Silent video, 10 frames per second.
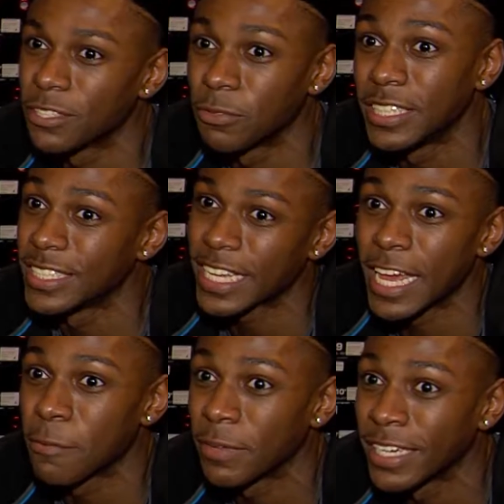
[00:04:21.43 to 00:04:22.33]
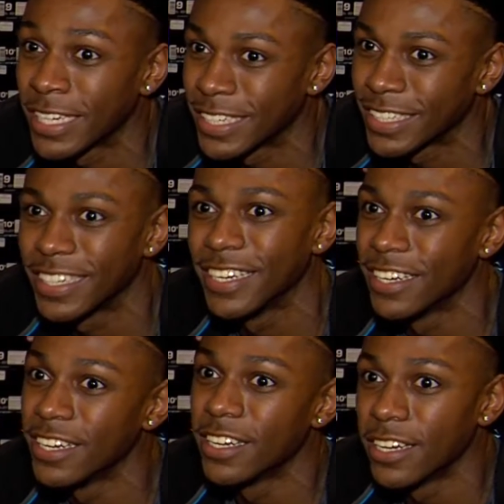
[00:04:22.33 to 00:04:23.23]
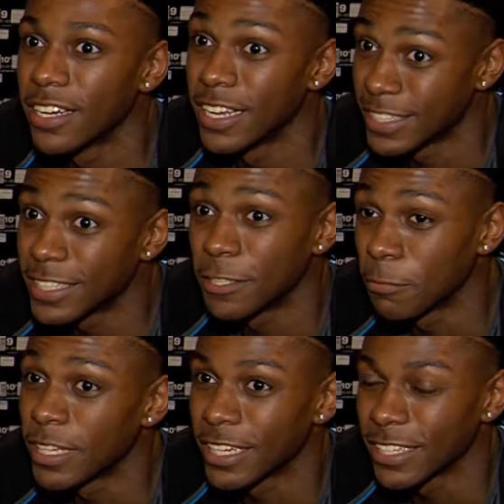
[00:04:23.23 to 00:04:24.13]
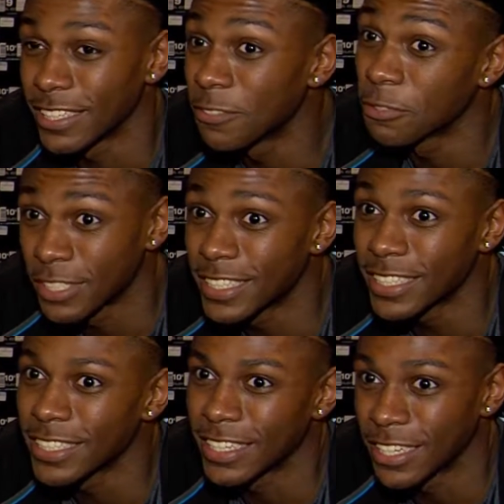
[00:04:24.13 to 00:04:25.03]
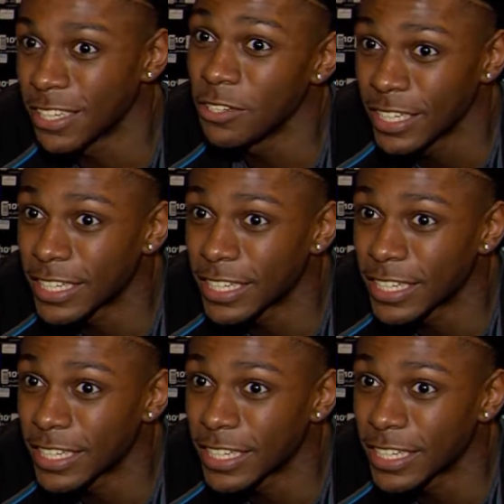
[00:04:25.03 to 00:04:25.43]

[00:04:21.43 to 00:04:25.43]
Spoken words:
of what just came in and tell me, like, this is where it's at. Like, you need to